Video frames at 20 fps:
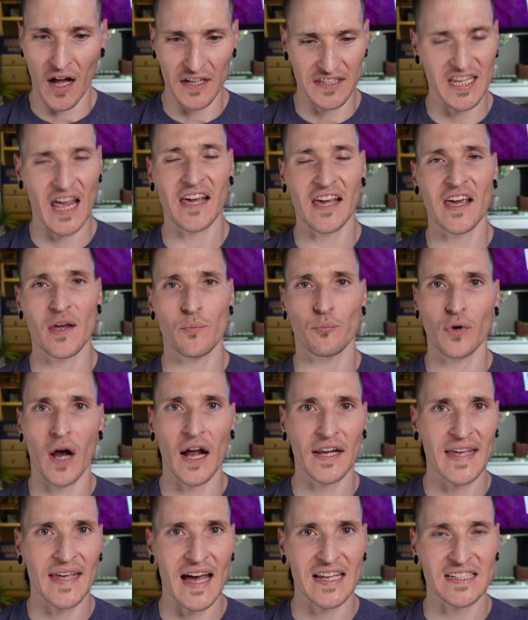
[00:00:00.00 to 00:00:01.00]
taking
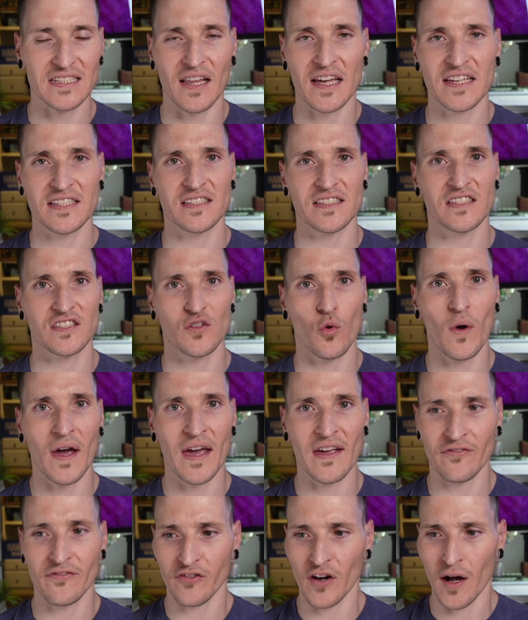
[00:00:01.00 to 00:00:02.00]
broadcast license
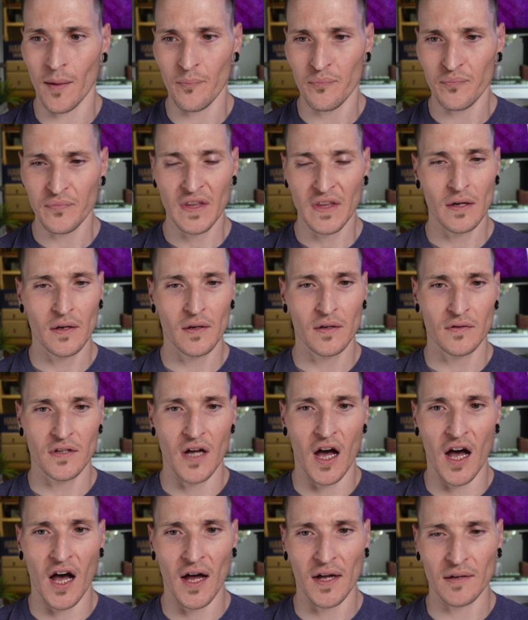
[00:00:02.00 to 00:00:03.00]
away from
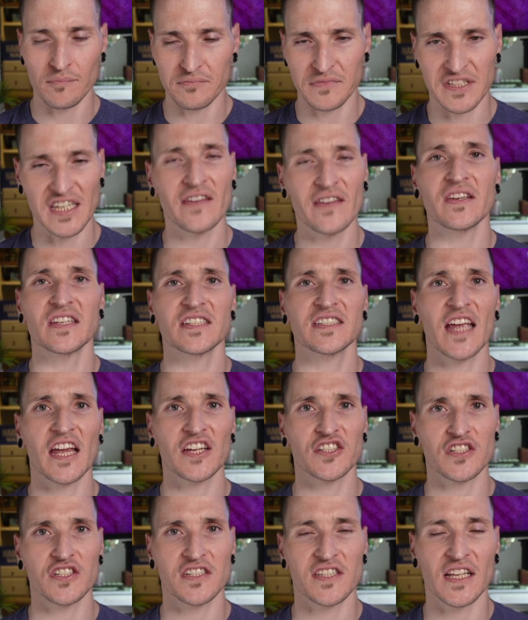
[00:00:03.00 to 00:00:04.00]
TV
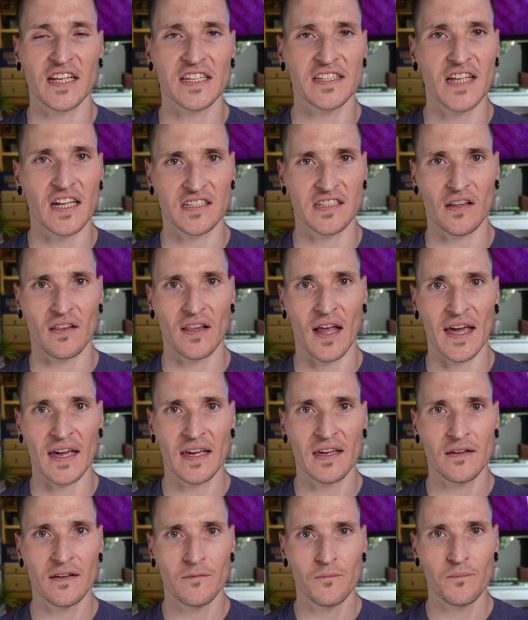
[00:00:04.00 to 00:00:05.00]
stations that he doesn't
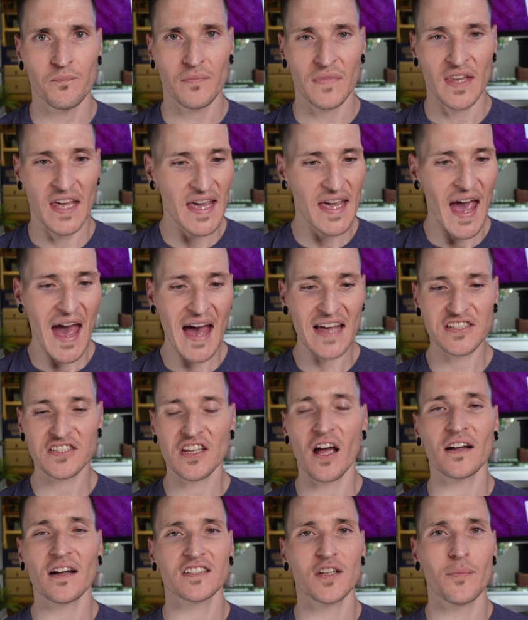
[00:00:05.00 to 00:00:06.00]
like. He has
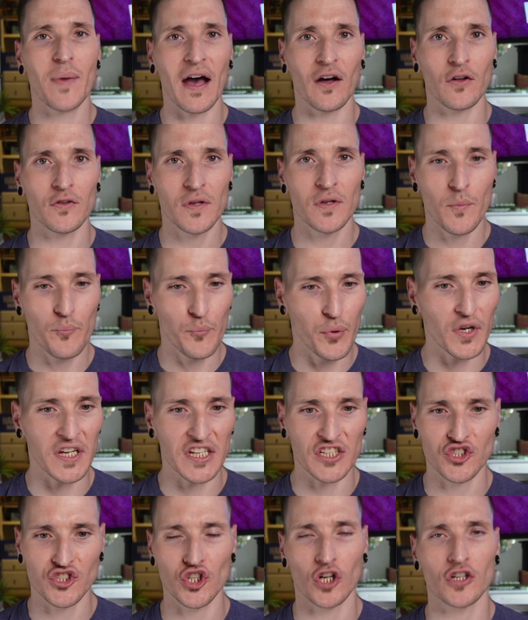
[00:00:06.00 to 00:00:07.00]
talked about
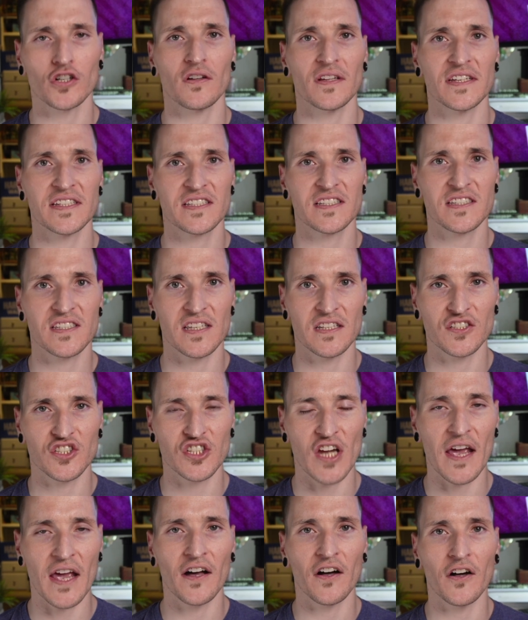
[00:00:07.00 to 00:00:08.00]
putting journalists in
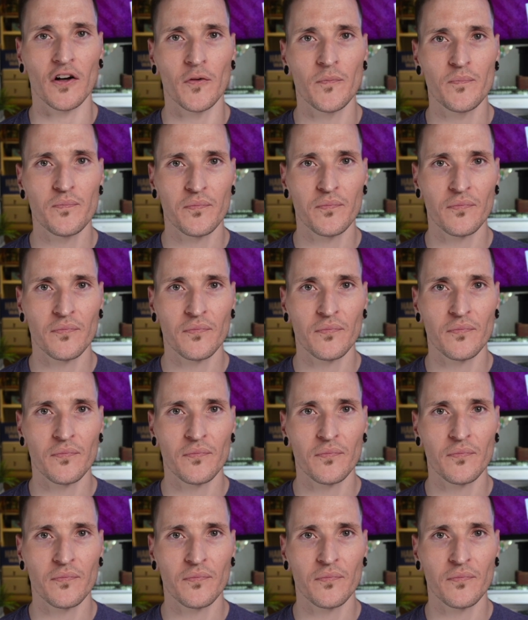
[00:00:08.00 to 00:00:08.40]
jail.